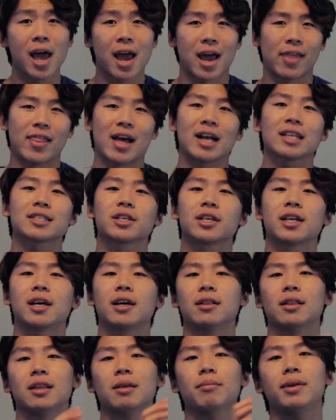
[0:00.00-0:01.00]
and that's gonna
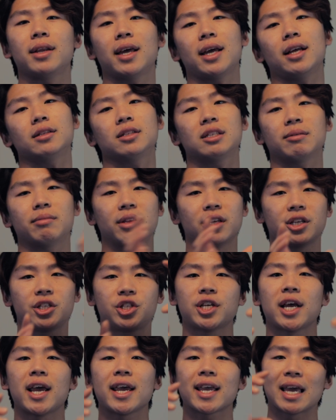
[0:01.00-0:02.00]
eliminate some of the
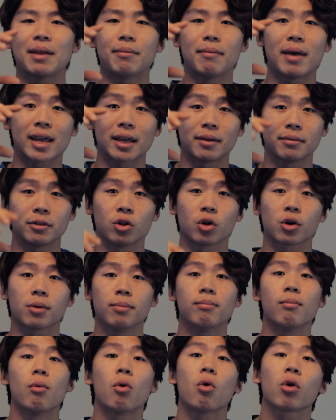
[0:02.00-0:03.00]
shake and make it look
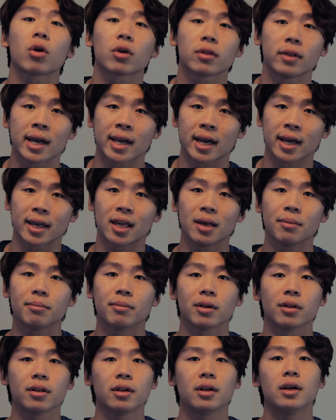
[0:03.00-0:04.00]
more like a
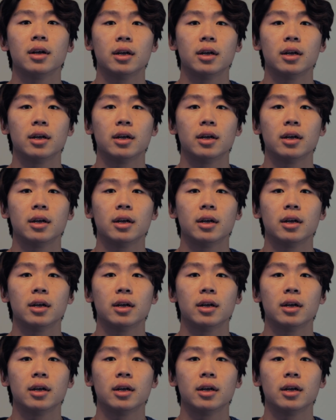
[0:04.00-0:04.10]
gimbal.